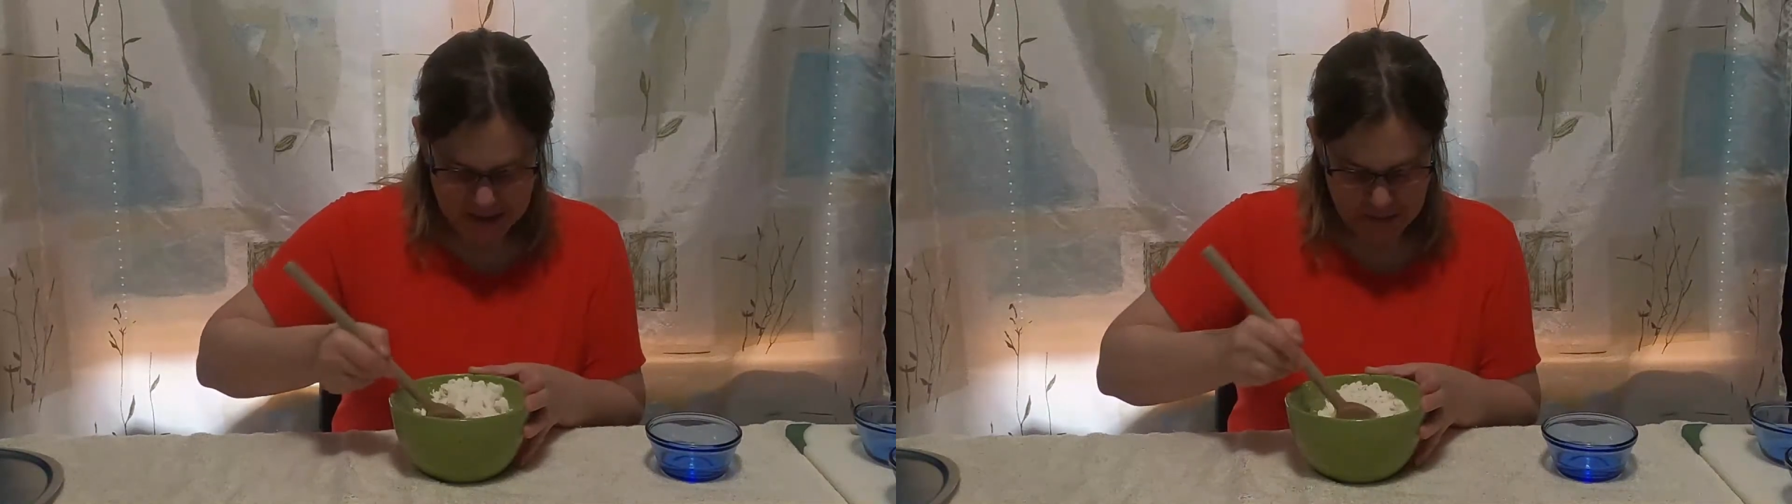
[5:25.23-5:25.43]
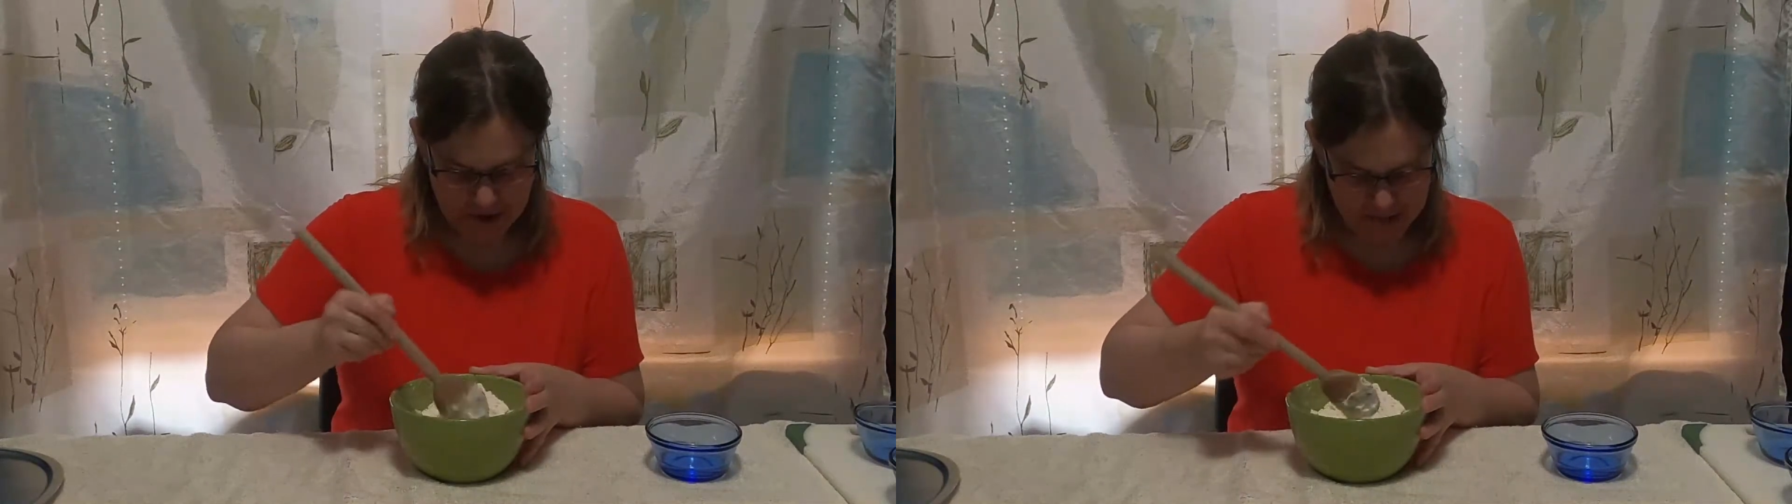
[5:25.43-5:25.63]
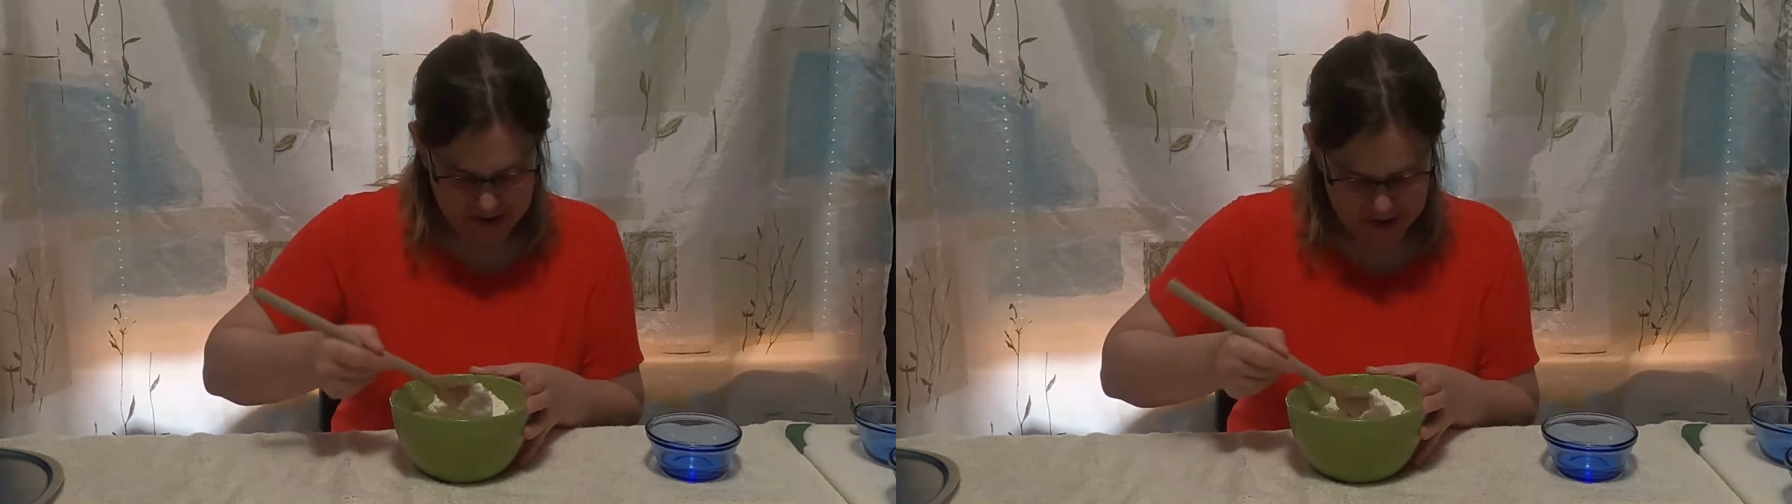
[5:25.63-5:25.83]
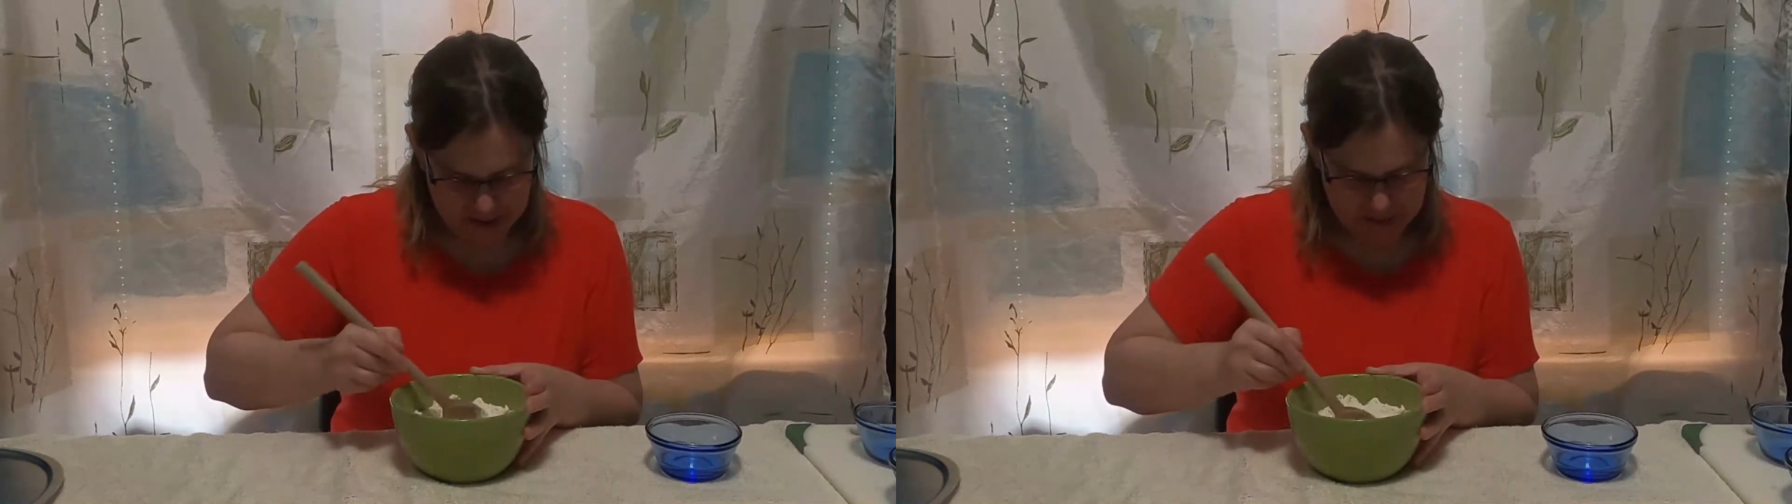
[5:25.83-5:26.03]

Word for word: You're probably